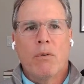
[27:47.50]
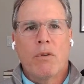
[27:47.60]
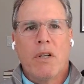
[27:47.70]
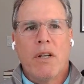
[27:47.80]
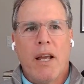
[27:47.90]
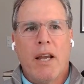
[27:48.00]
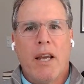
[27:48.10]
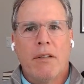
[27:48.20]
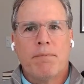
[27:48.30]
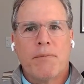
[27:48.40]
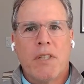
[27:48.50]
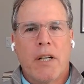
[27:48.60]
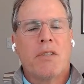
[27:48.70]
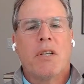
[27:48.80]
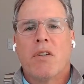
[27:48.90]
today, and I
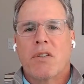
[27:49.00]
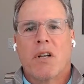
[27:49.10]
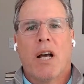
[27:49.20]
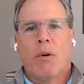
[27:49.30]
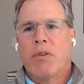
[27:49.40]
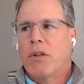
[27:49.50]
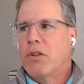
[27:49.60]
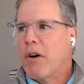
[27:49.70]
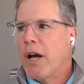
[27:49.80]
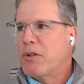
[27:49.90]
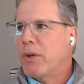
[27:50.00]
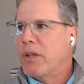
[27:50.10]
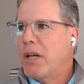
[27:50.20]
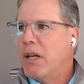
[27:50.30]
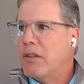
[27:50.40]
see this a lot with undergraduate
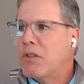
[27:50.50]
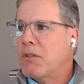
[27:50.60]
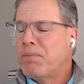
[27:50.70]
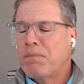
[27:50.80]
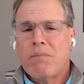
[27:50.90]
kids,